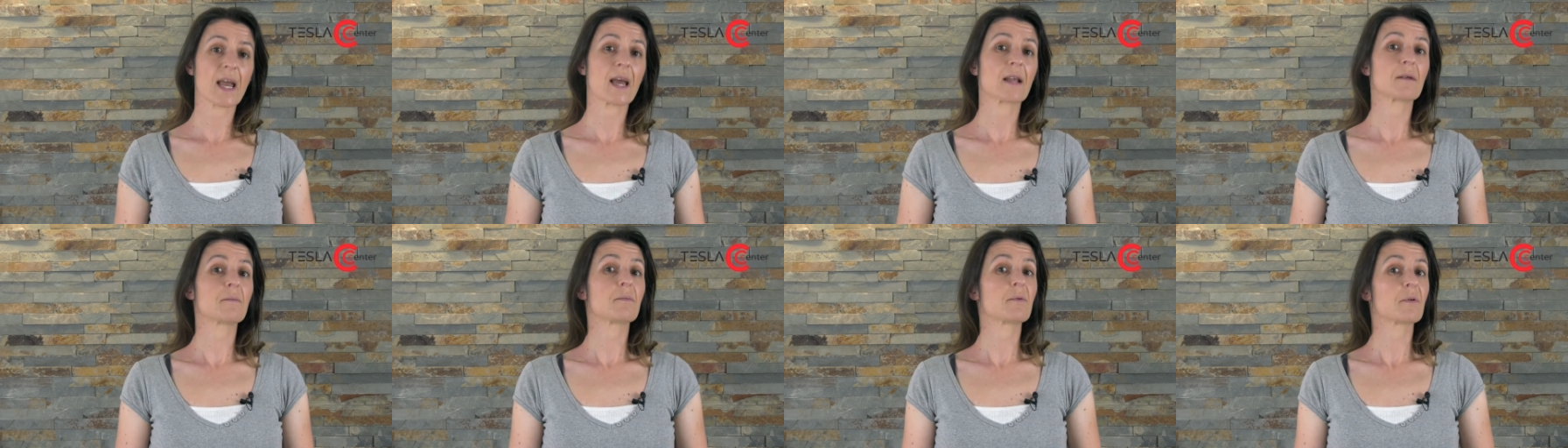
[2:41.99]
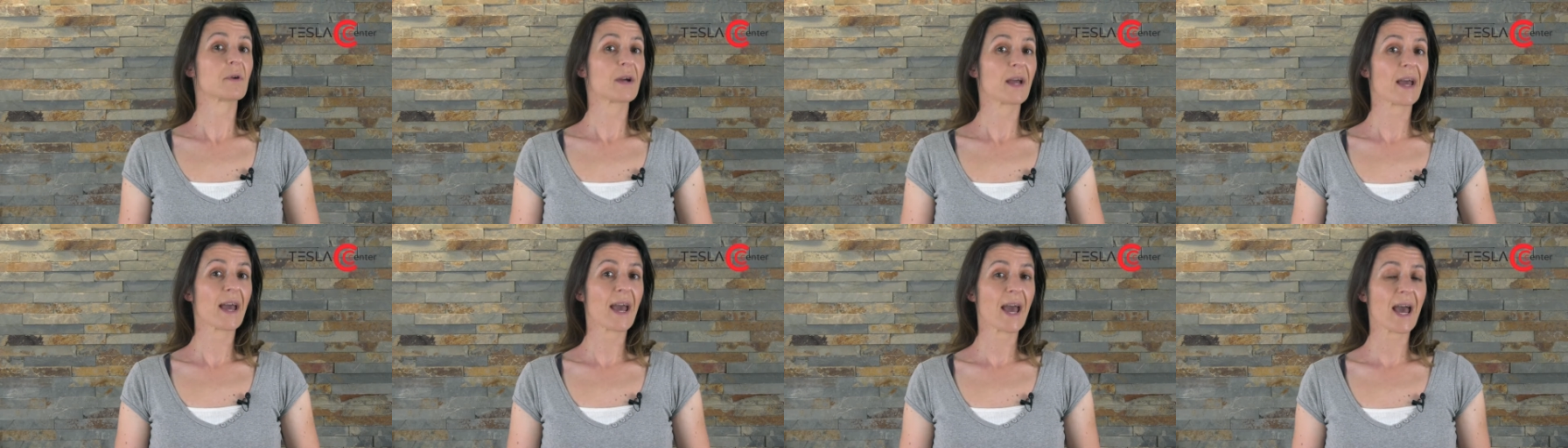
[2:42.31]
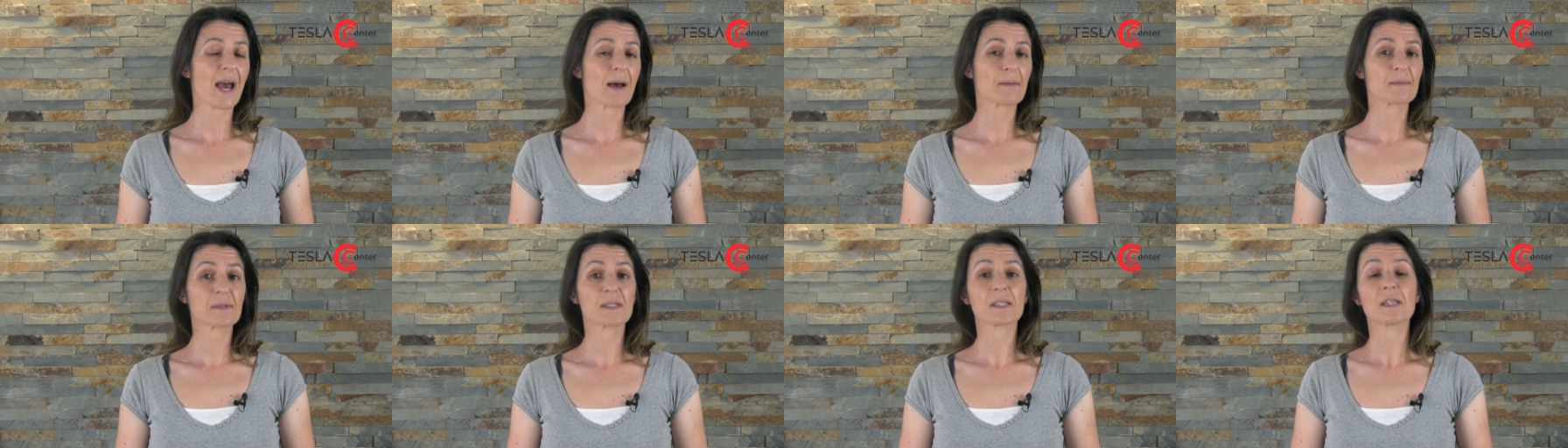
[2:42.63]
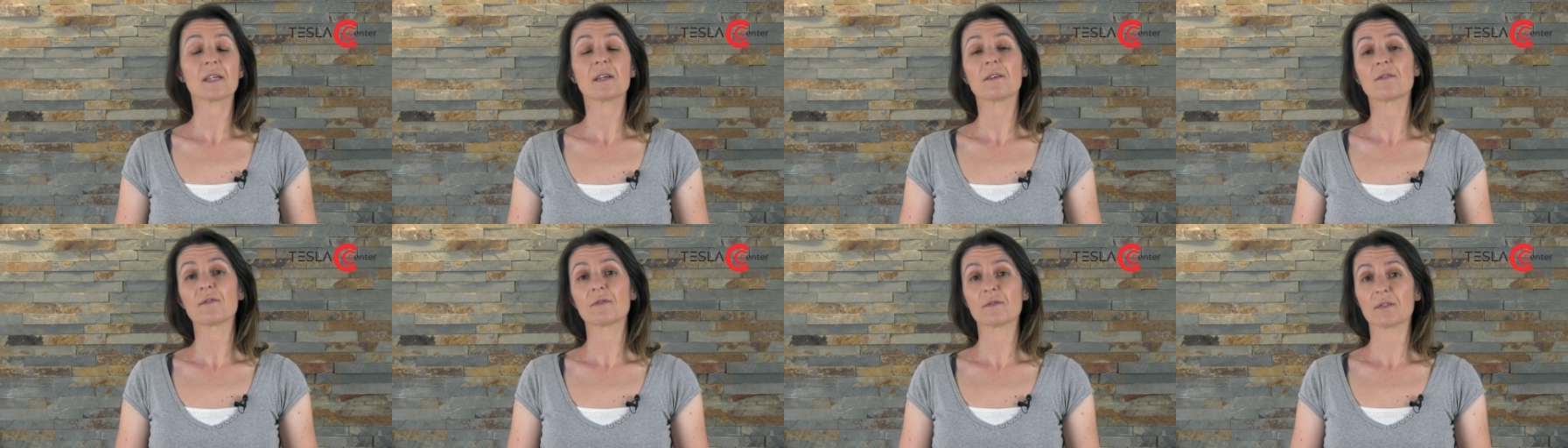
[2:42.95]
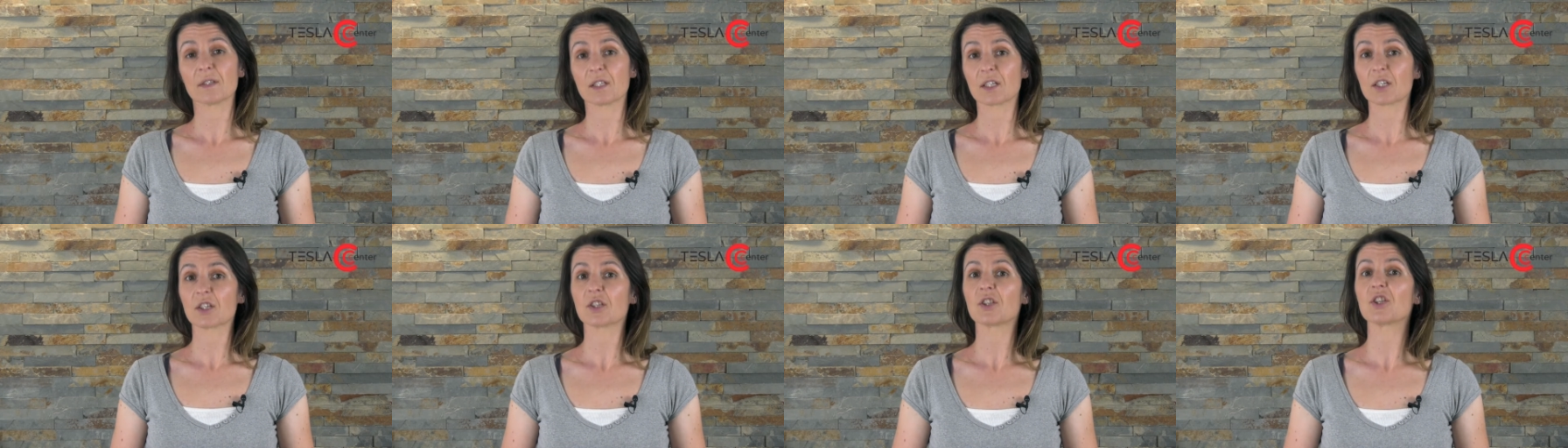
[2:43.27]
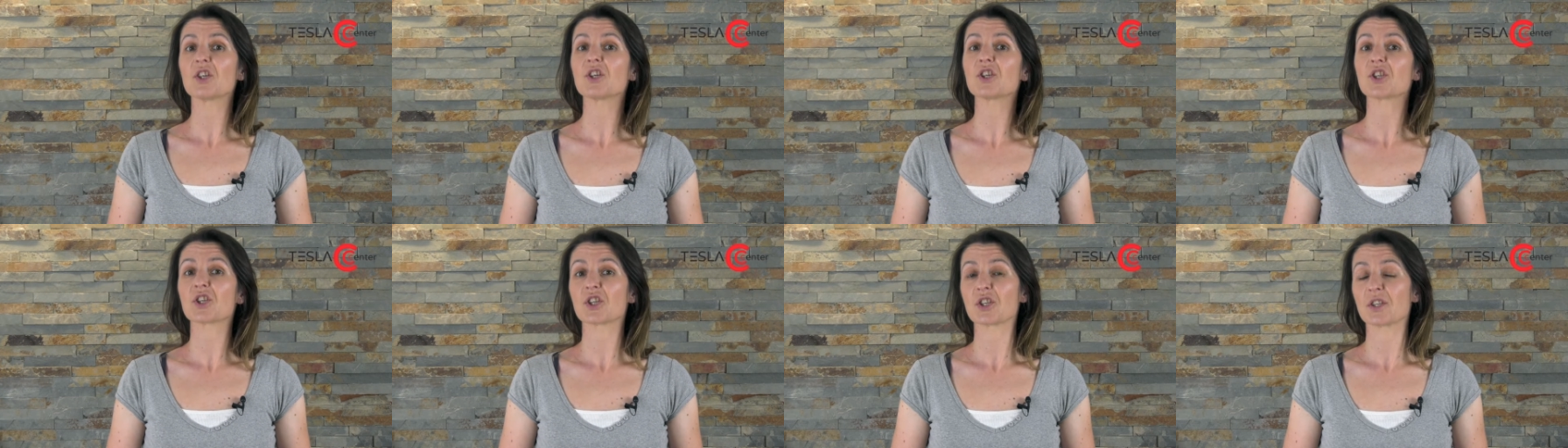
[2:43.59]
and perhaps if the
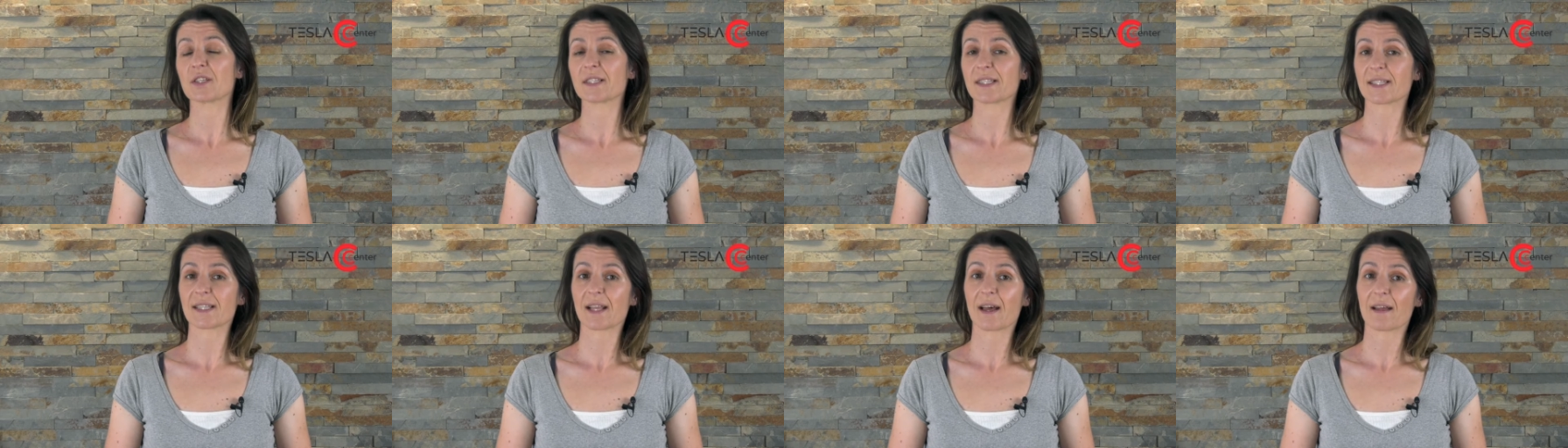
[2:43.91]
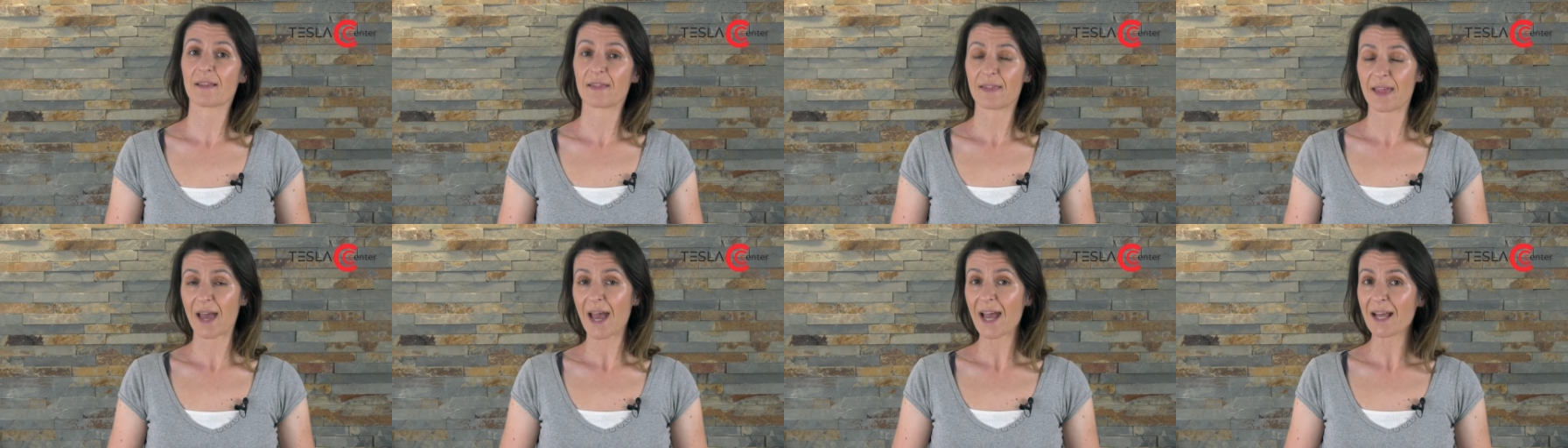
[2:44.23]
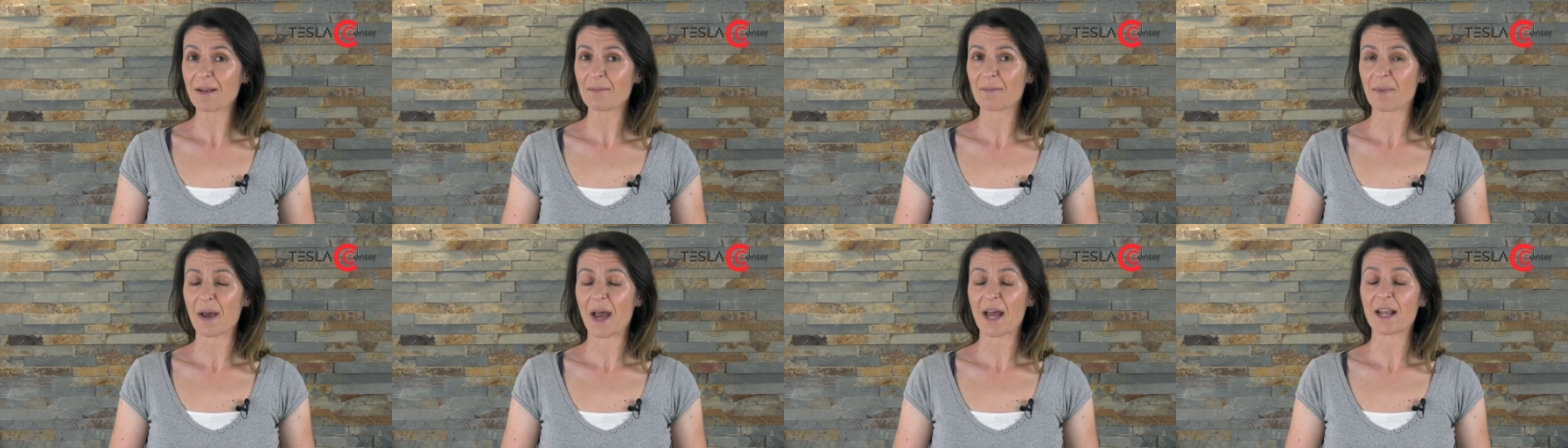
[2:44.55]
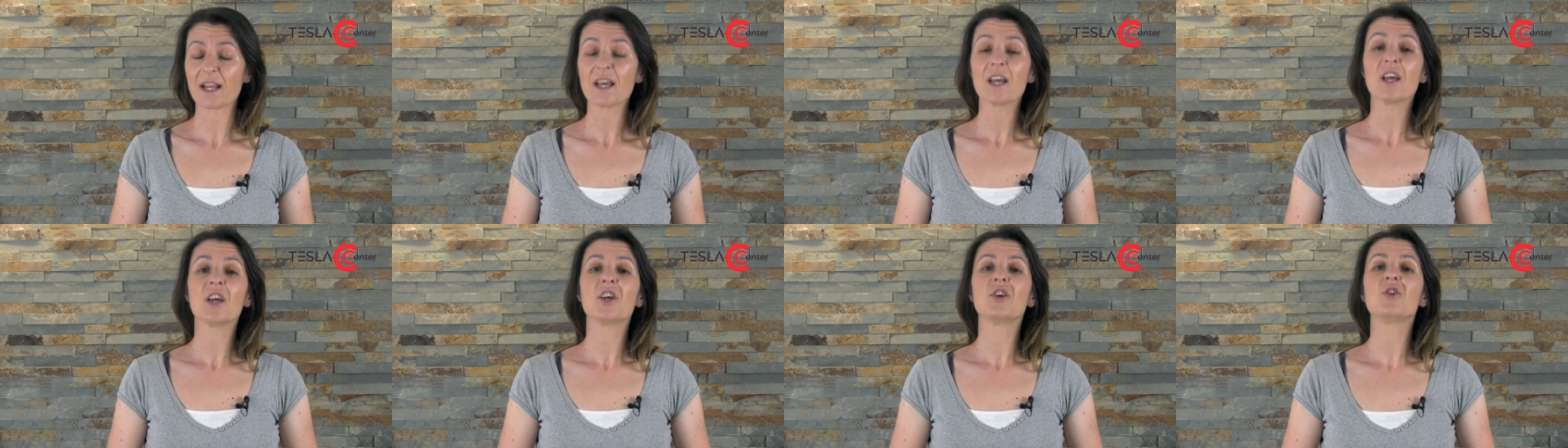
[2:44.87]
condition is not that bad,